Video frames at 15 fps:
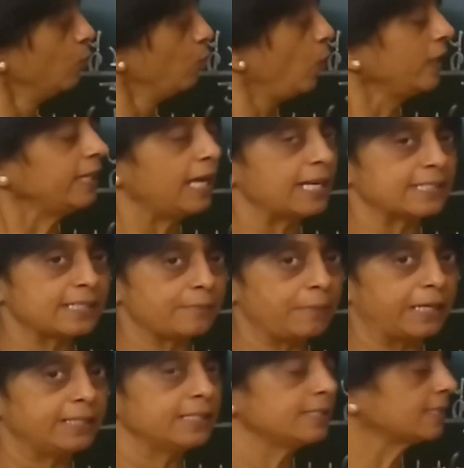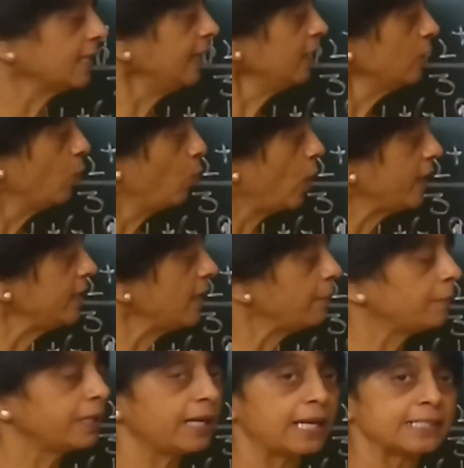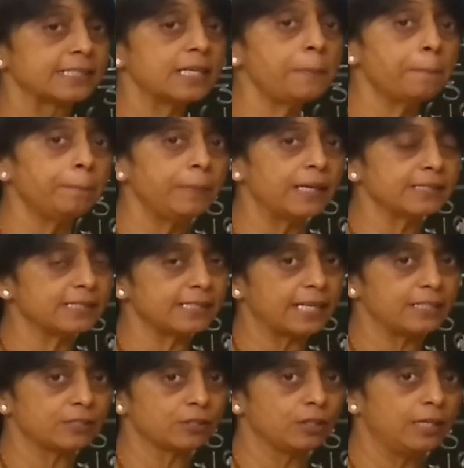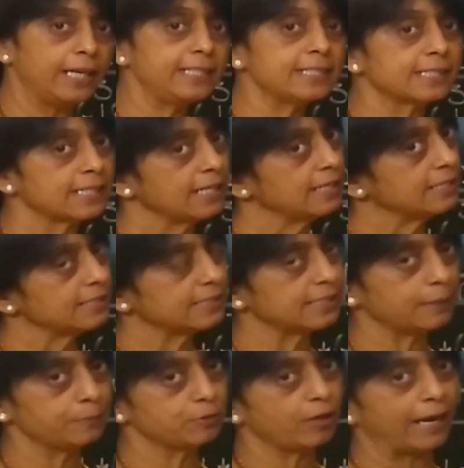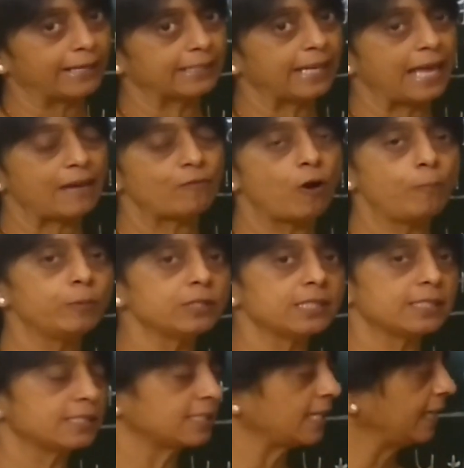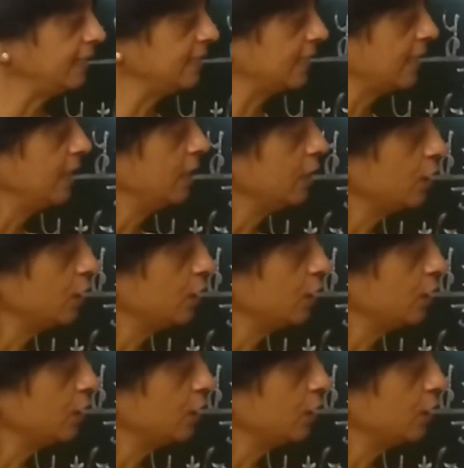one has a minus sign, one number has a plus sign. So, let's subtract. They have opposite signs.